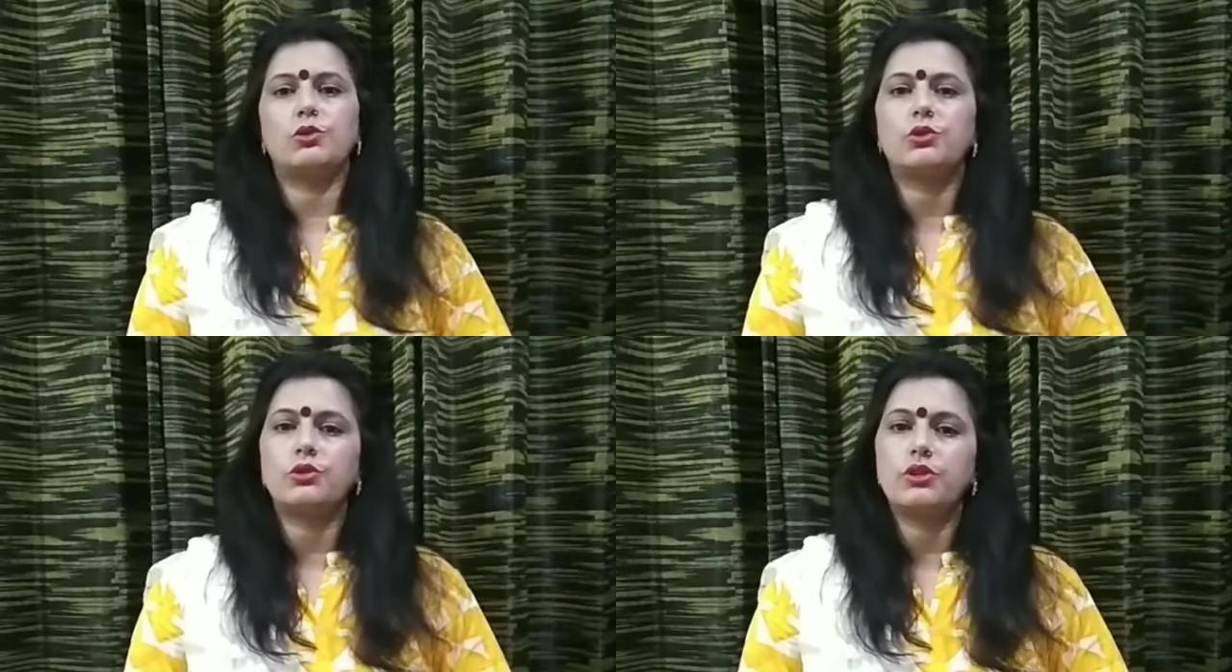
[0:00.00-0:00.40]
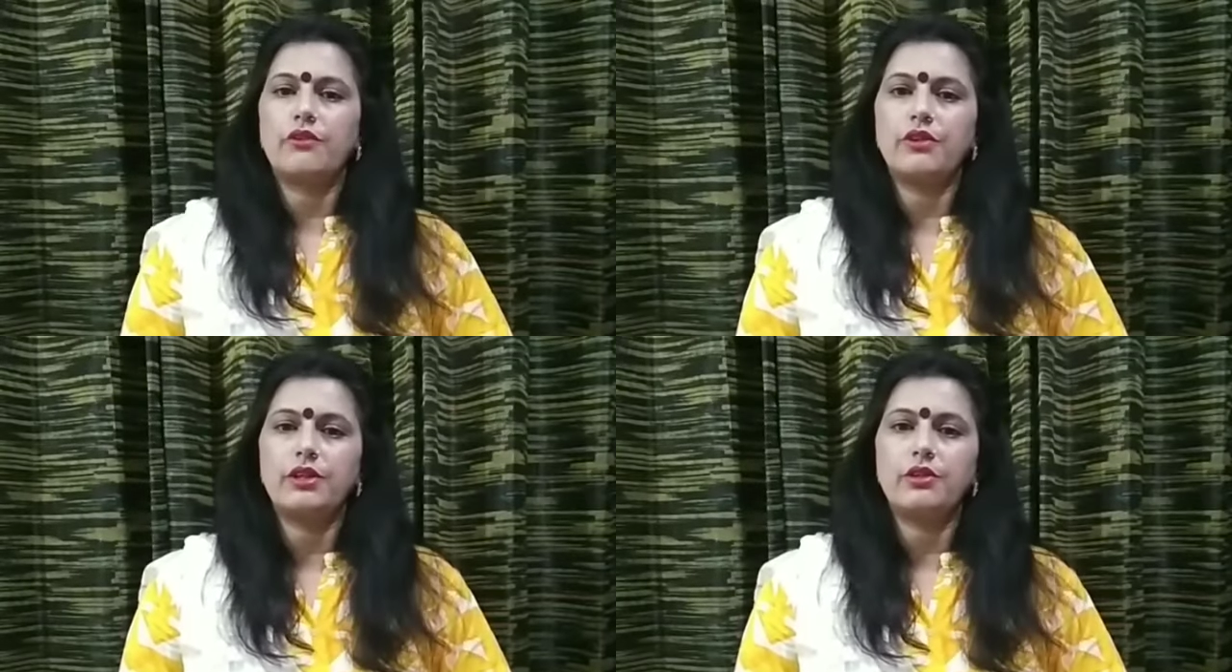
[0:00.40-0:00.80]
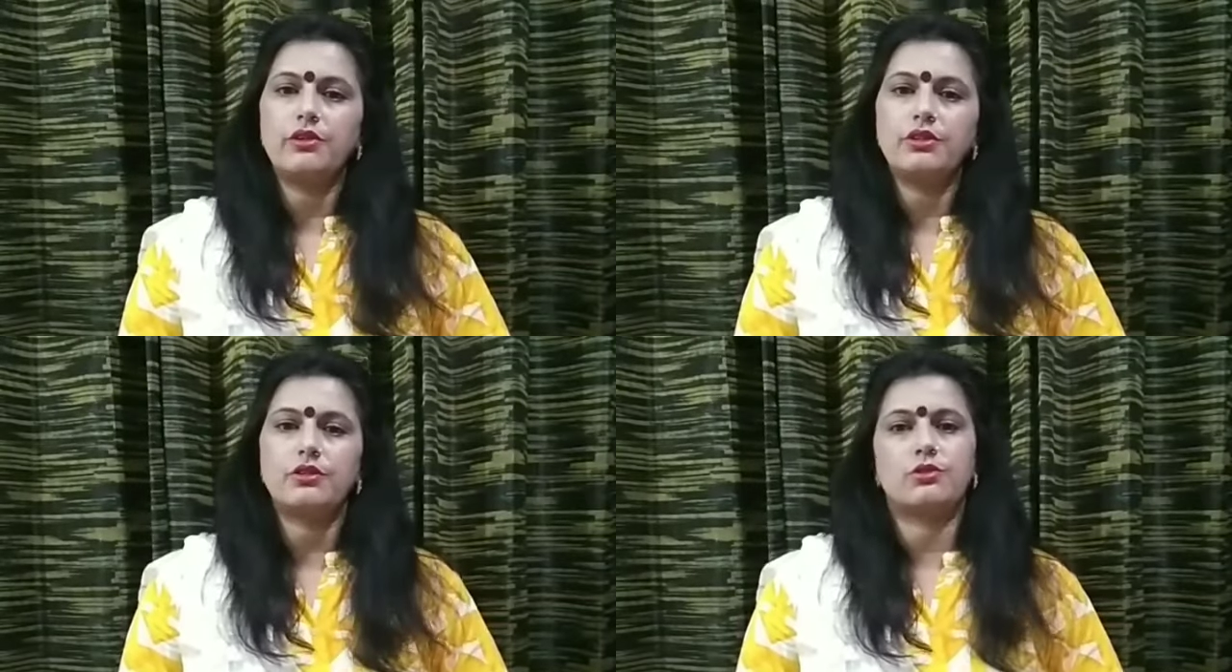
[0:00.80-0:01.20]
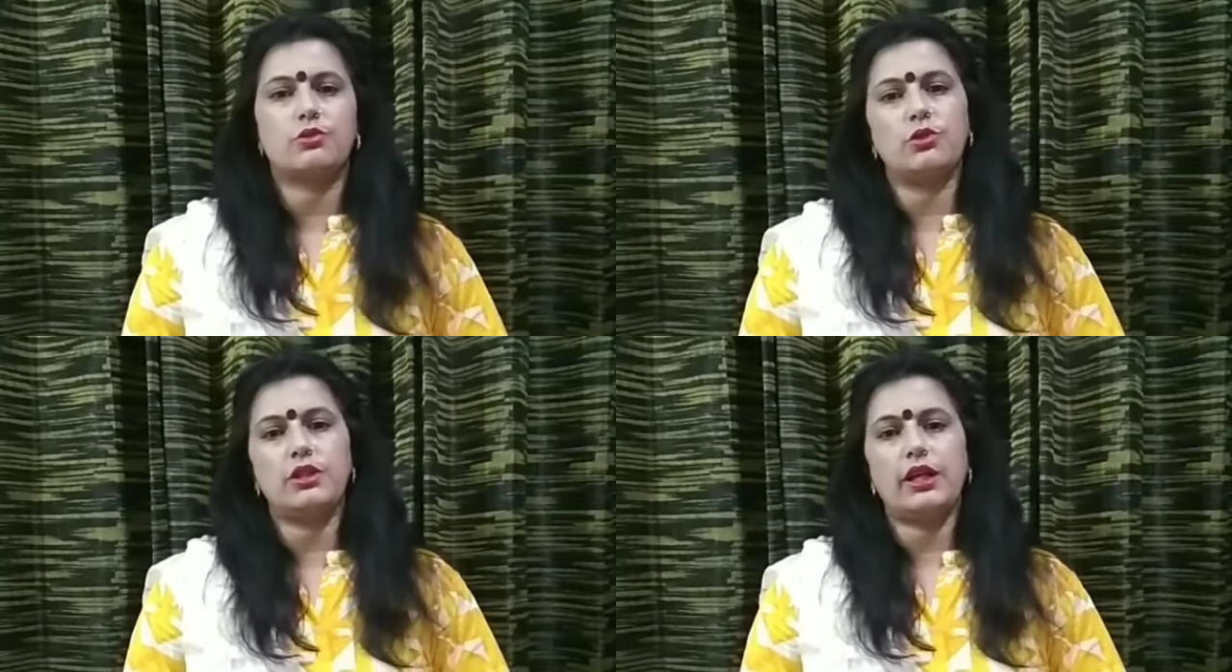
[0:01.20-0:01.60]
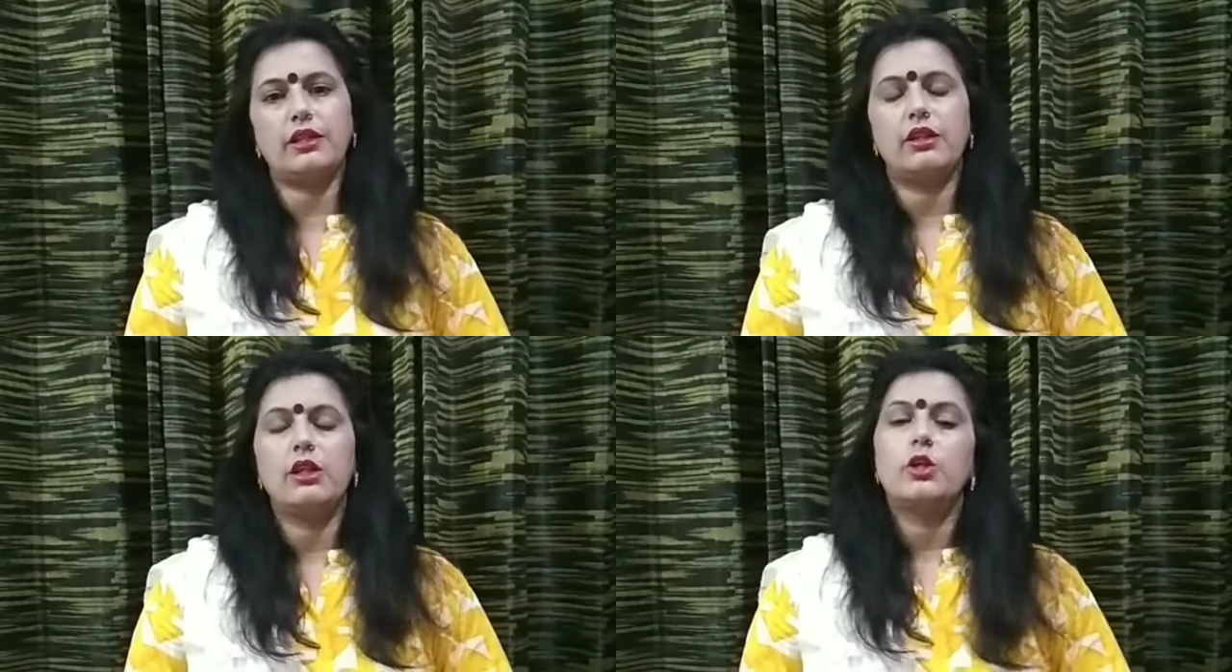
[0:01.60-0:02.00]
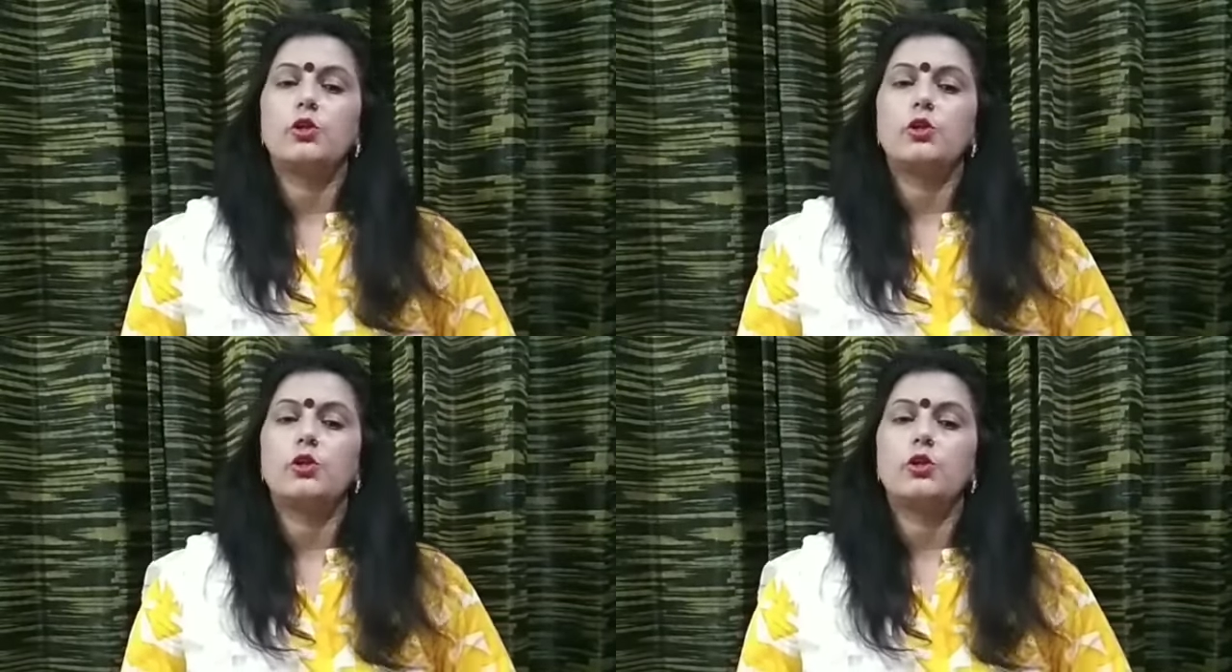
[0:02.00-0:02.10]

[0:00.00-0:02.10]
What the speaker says: go through the videos so that